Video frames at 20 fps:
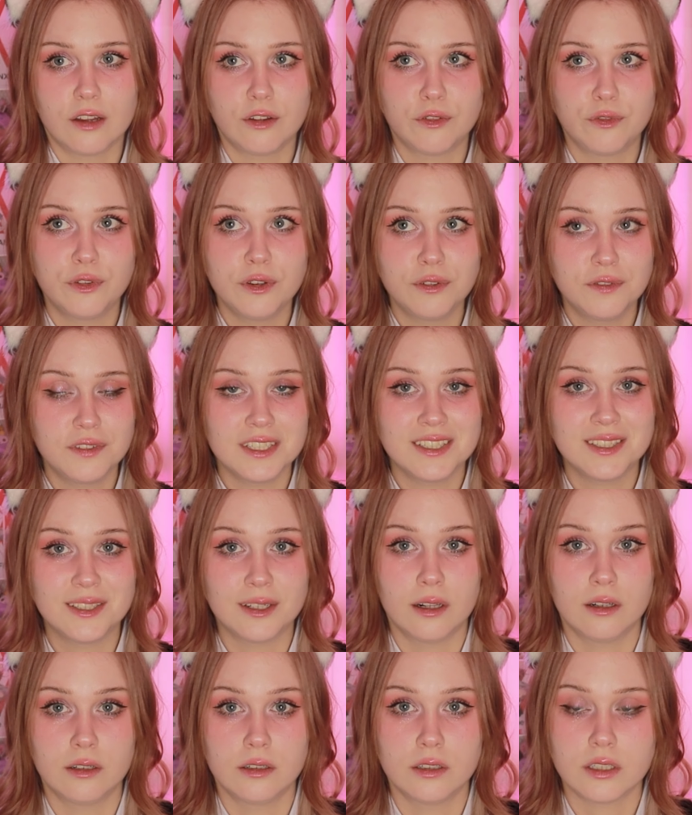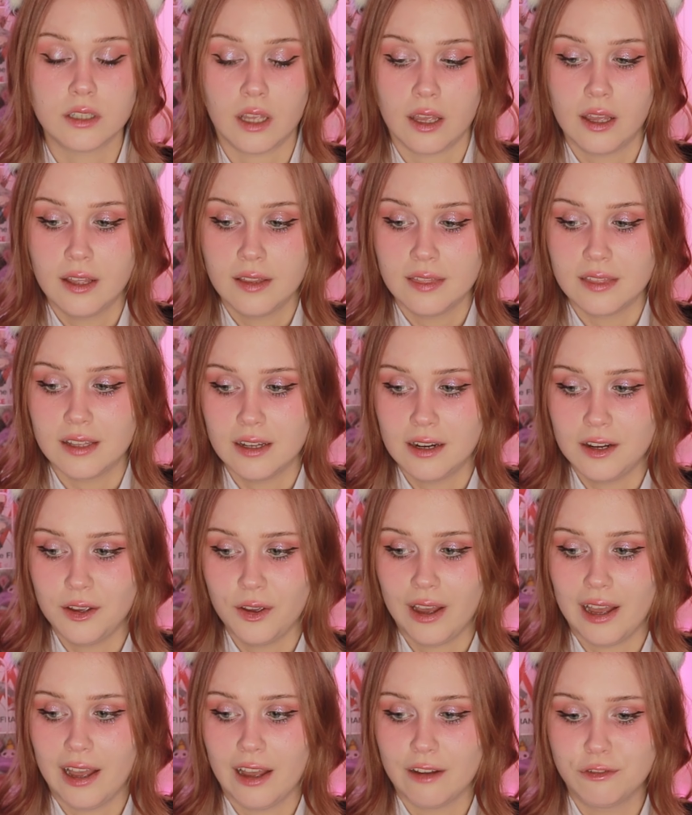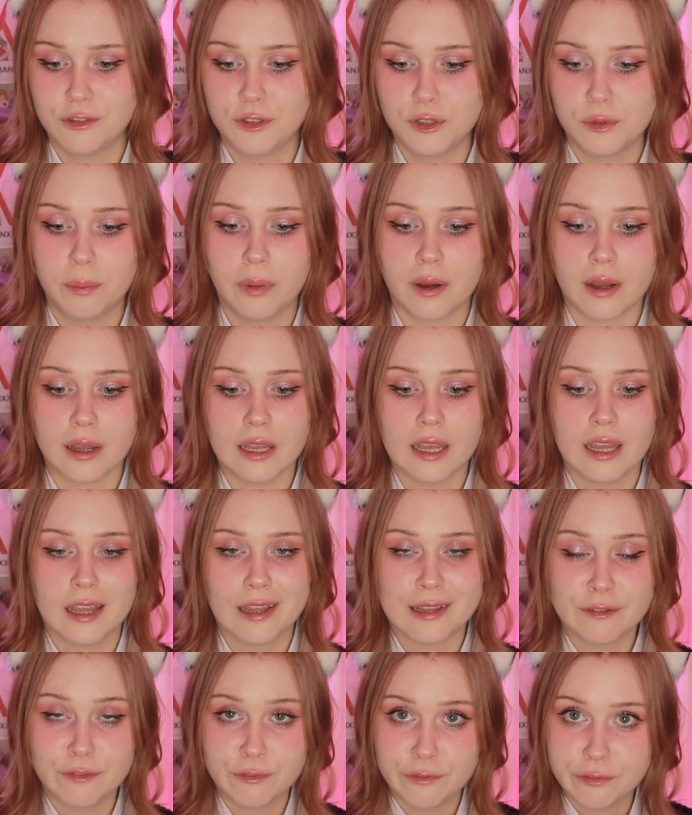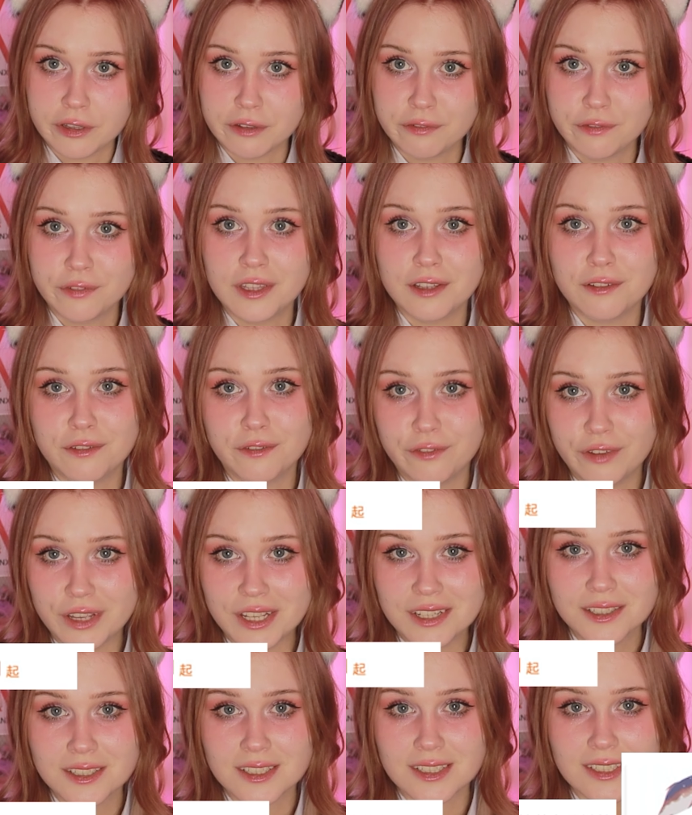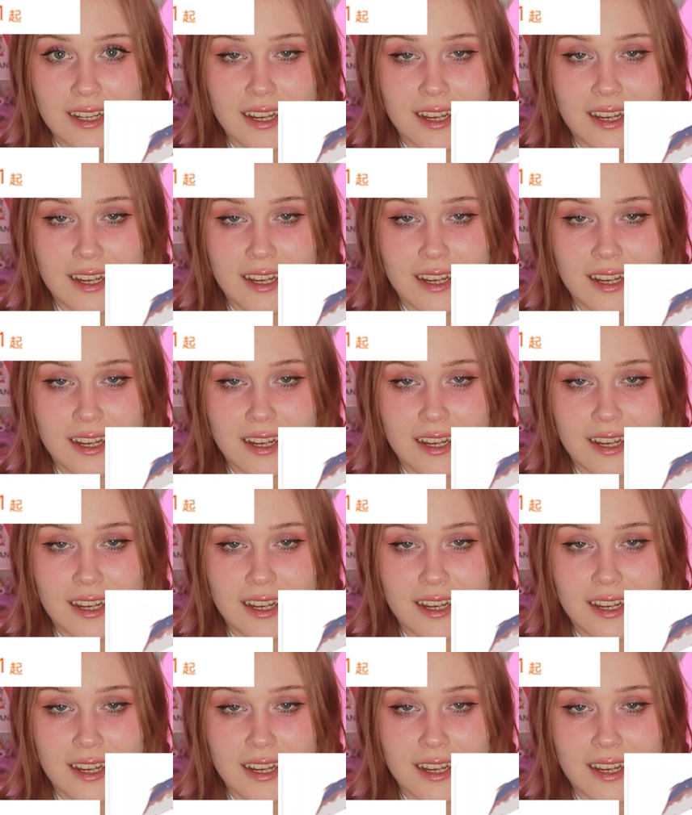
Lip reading: $50. Then you have to buy 50 fish